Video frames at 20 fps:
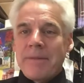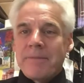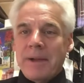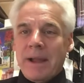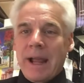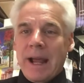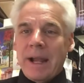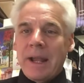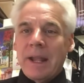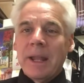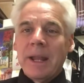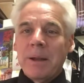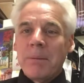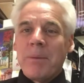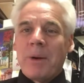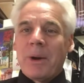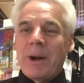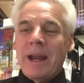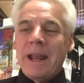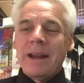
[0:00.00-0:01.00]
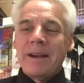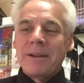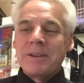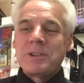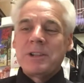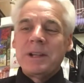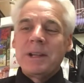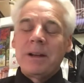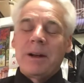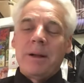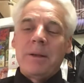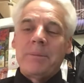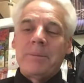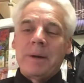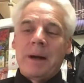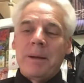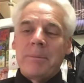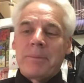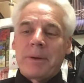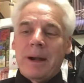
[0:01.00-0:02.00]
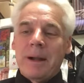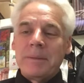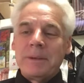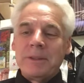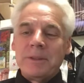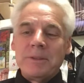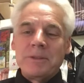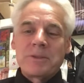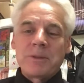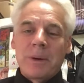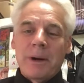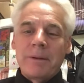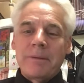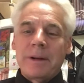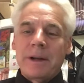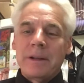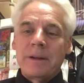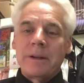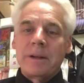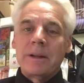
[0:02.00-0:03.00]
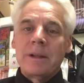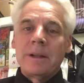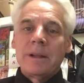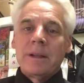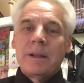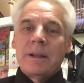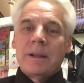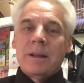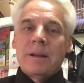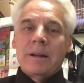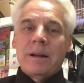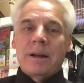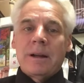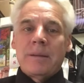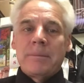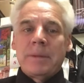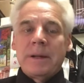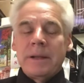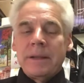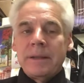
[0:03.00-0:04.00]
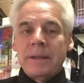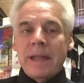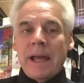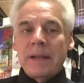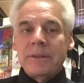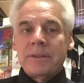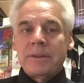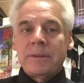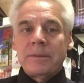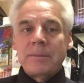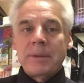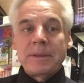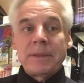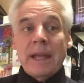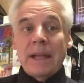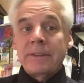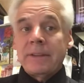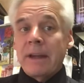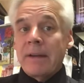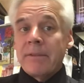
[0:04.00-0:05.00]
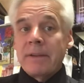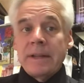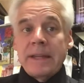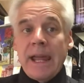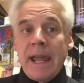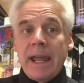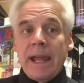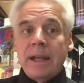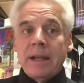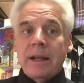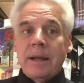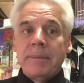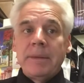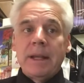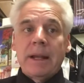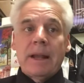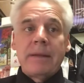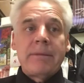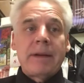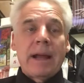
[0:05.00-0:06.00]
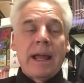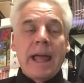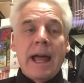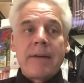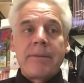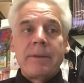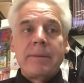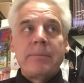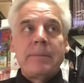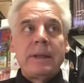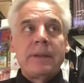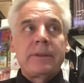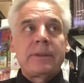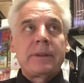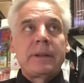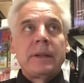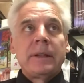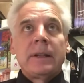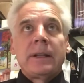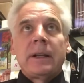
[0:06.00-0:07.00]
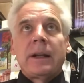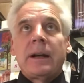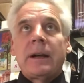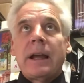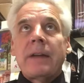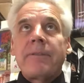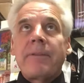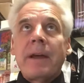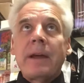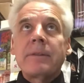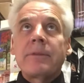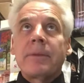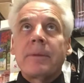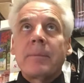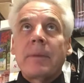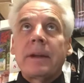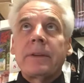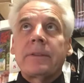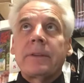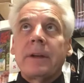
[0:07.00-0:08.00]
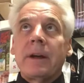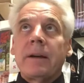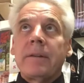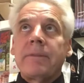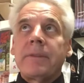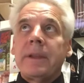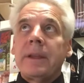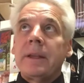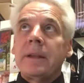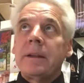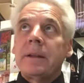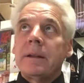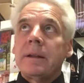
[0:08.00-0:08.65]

got a little more energy, I'll probably do 1,200. But that's every day. I mean, I haven't missed. I found for myself that